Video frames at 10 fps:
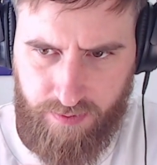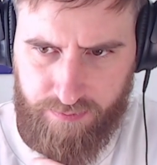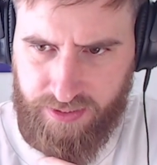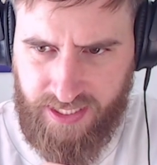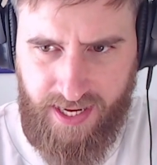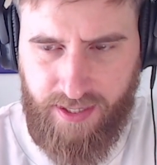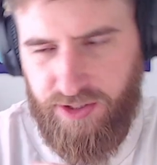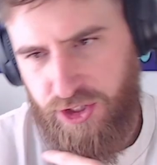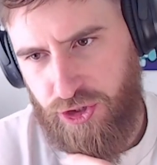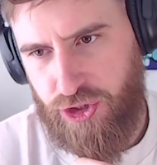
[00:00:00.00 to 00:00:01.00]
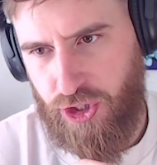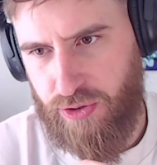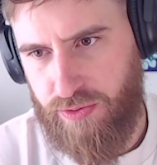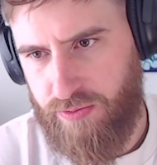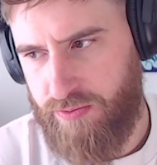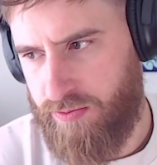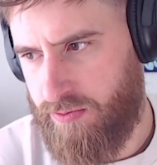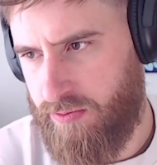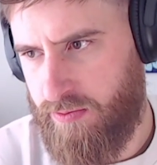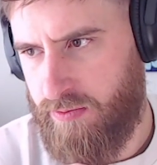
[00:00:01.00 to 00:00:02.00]
But yeah, it was a good tune.
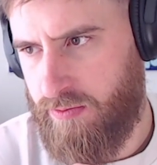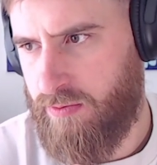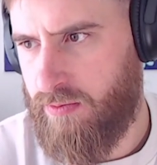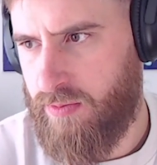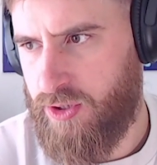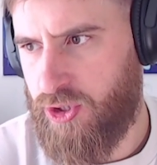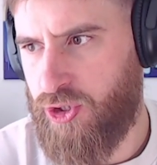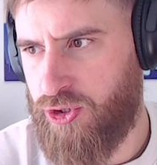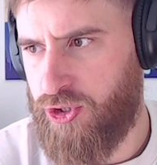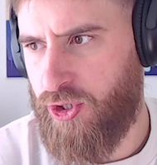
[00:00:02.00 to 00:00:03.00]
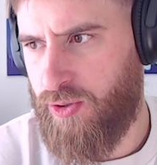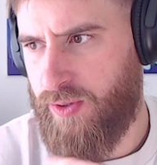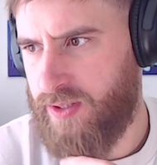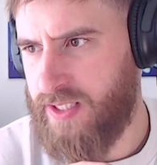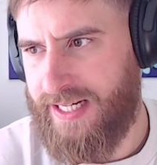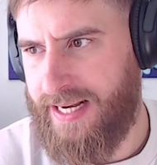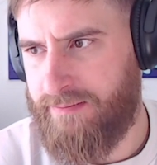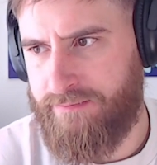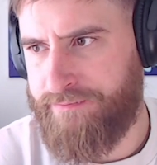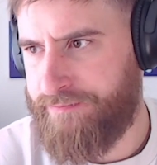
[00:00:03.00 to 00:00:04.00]
It's a good tune. It's like a
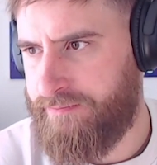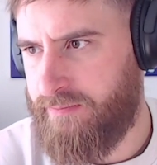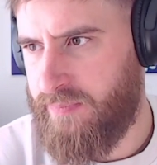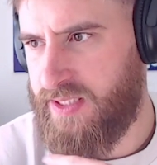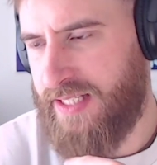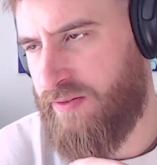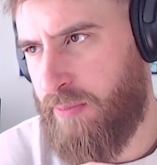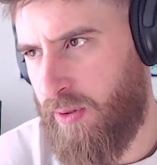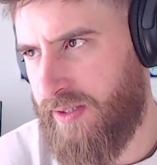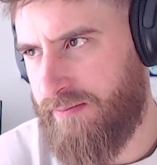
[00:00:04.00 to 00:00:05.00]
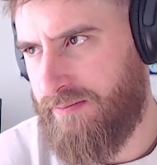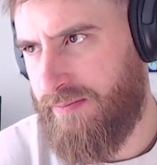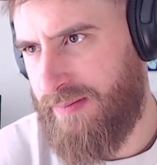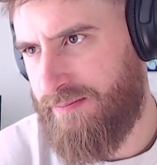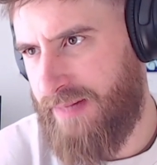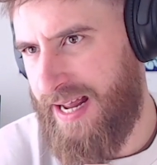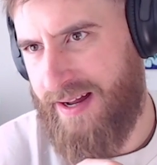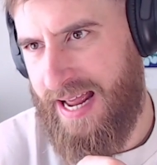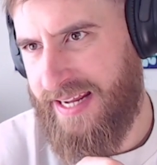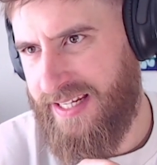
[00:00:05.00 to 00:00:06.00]

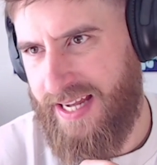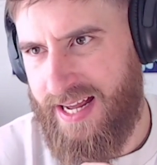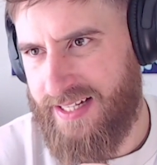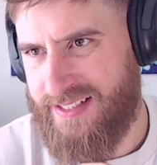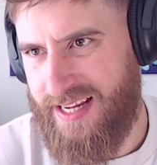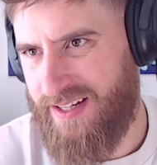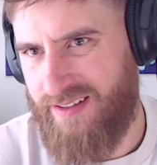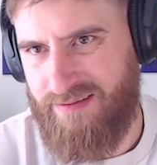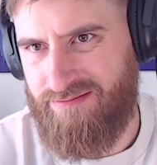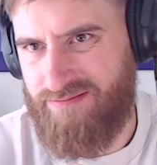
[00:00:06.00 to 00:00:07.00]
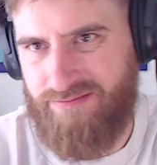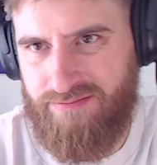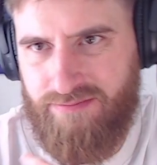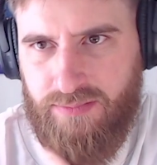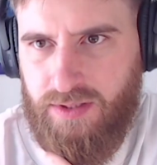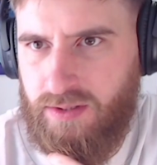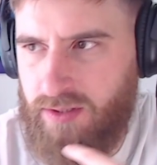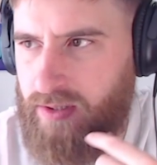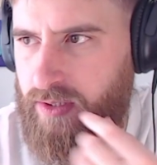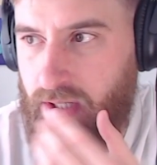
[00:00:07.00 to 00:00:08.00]
7.8 out of 10.
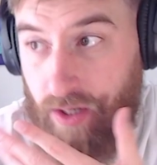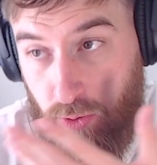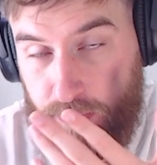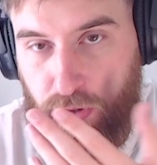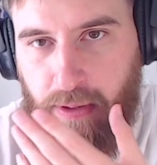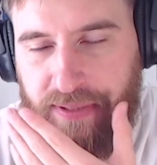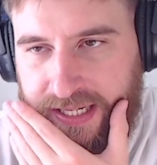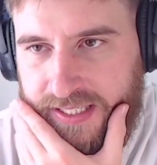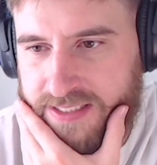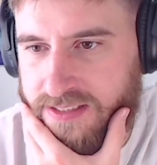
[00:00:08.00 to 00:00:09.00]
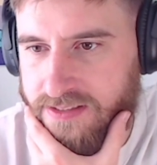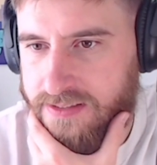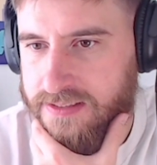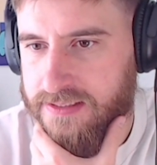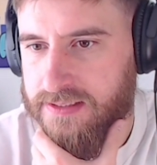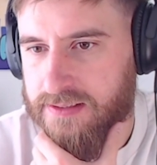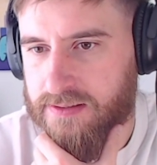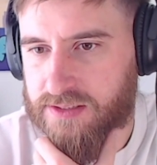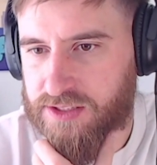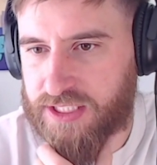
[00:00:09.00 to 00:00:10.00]
I would put it on my playlist.
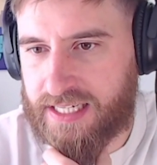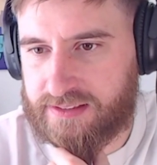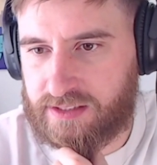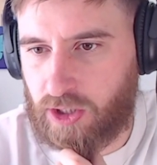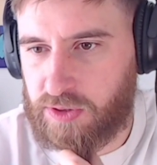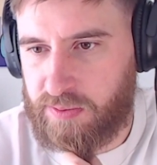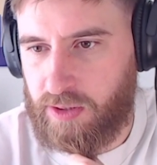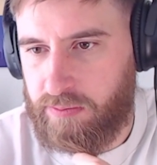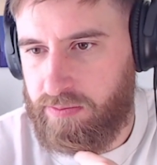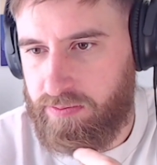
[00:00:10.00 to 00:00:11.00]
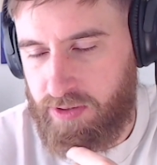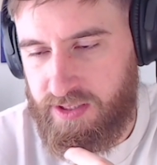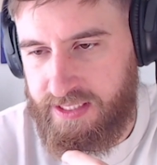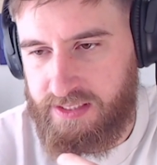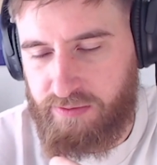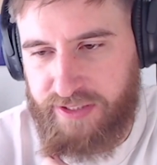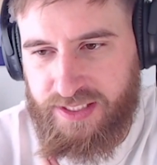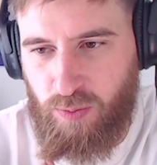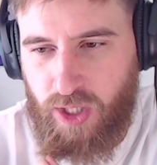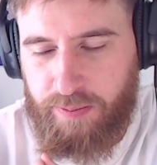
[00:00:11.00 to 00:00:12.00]
Shout out to Dopesmoke, because he's the
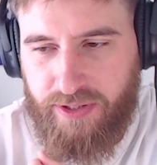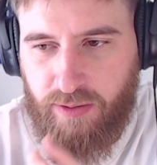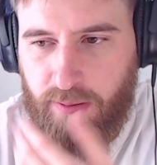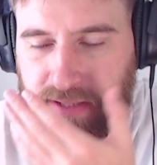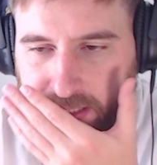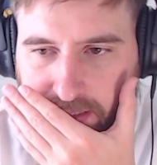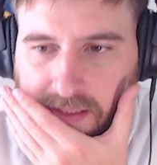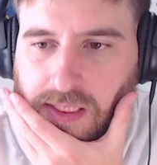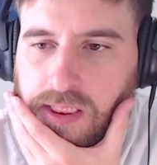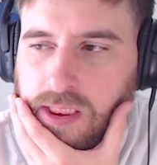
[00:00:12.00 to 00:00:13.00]
reason why I put it on my playlist.